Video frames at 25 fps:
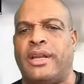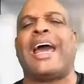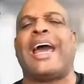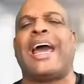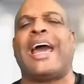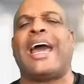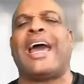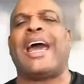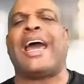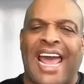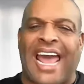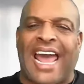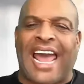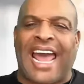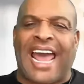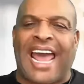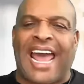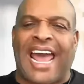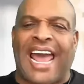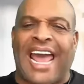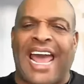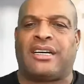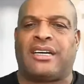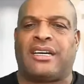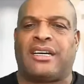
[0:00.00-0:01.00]
We got
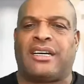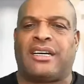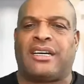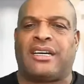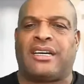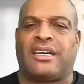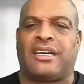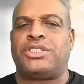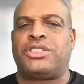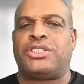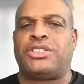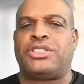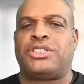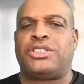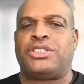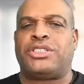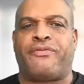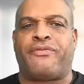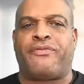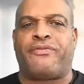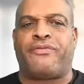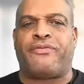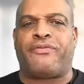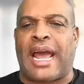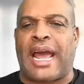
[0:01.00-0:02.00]
Alaska, Regina
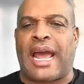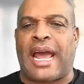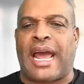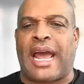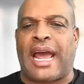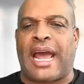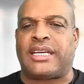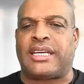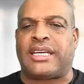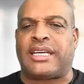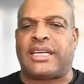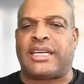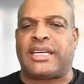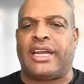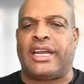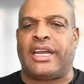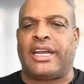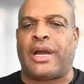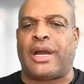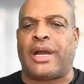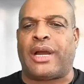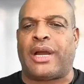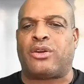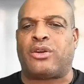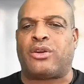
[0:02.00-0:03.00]
from Alaska in here.
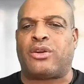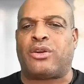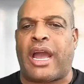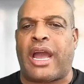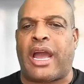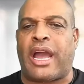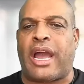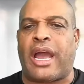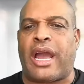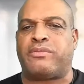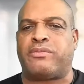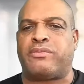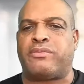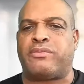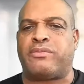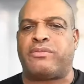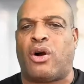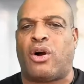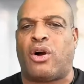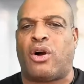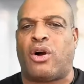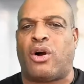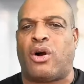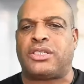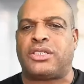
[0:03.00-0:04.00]
We got Duran from
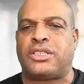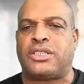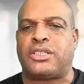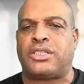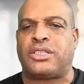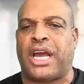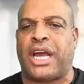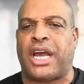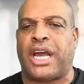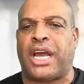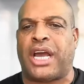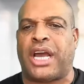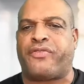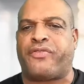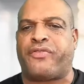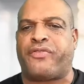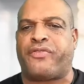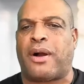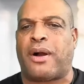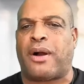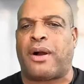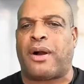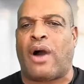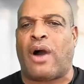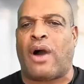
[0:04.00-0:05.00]
Georgia, Shell
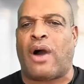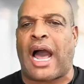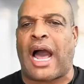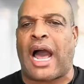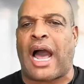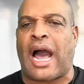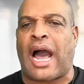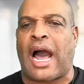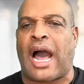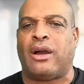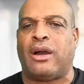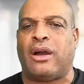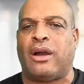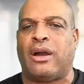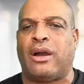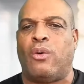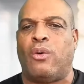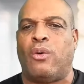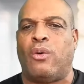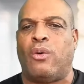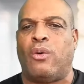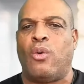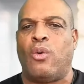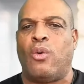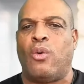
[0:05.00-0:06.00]
from
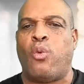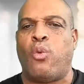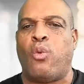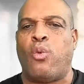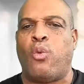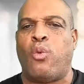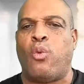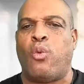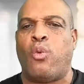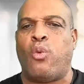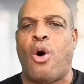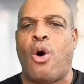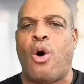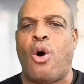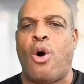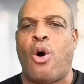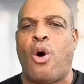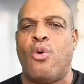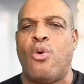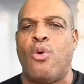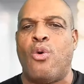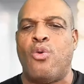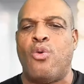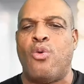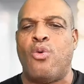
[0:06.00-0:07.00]
Ohio.
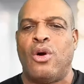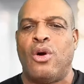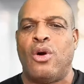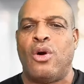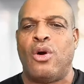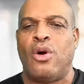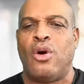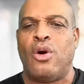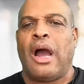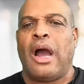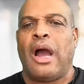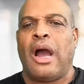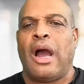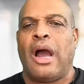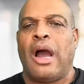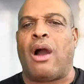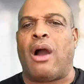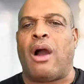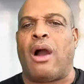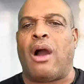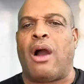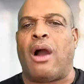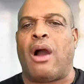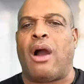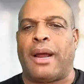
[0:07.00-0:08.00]
Woo!
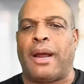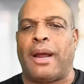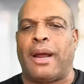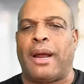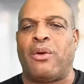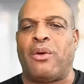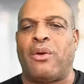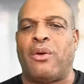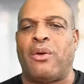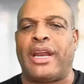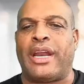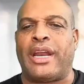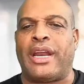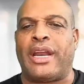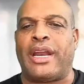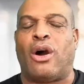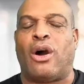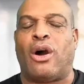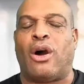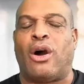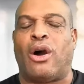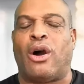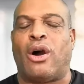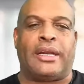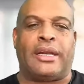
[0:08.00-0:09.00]
All right, I'm getting ready to
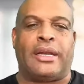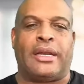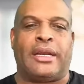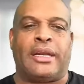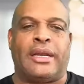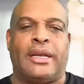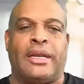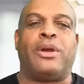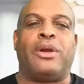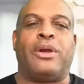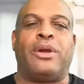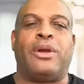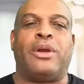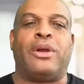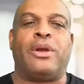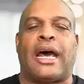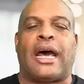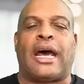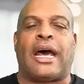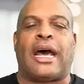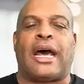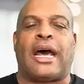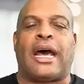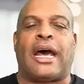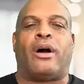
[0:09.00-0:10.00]
go in. Now we did a
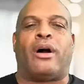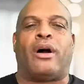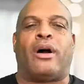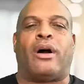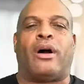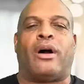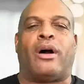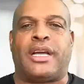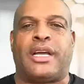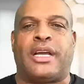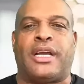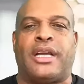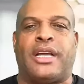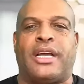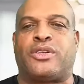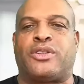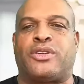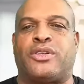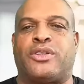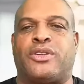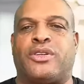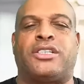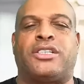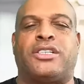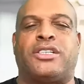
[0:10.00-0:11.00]
lot of welcomes and
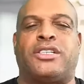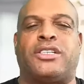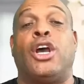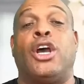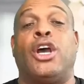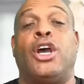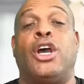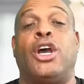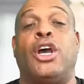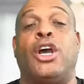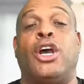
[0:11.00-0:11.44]
introductions.